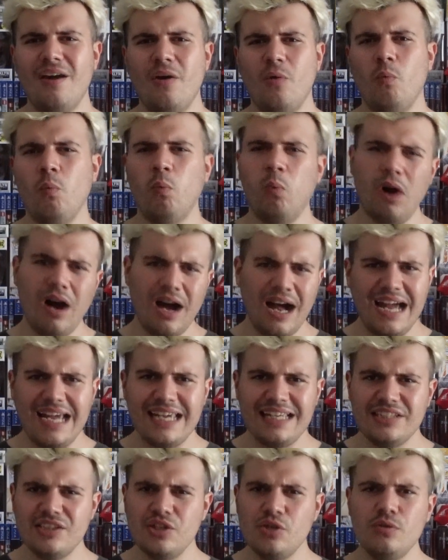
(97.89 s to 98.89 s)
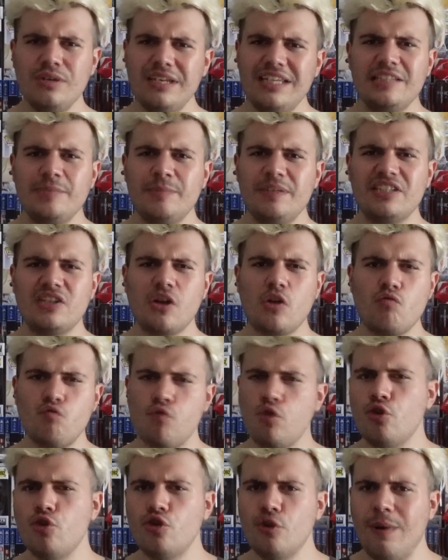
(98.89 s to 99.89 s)
why do you need to be so
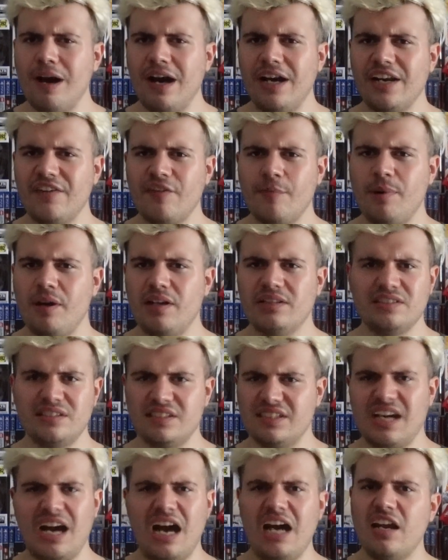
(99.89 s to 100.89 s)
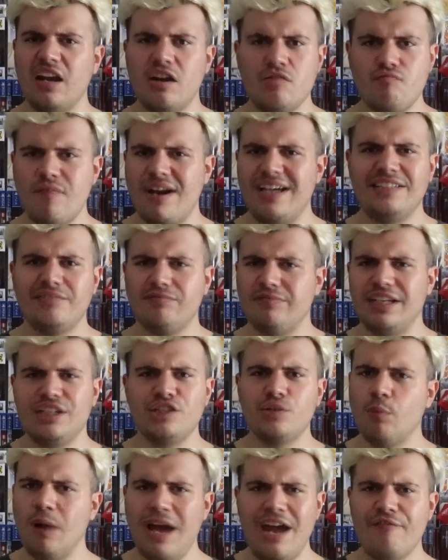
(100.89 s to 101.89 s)
rude about another person's colour, race,
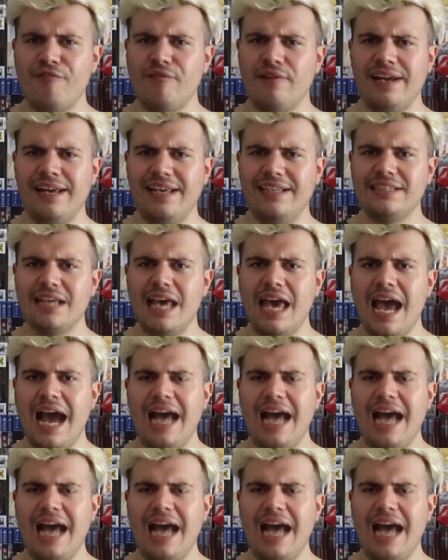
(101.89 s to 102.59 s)
religion, whatever it is?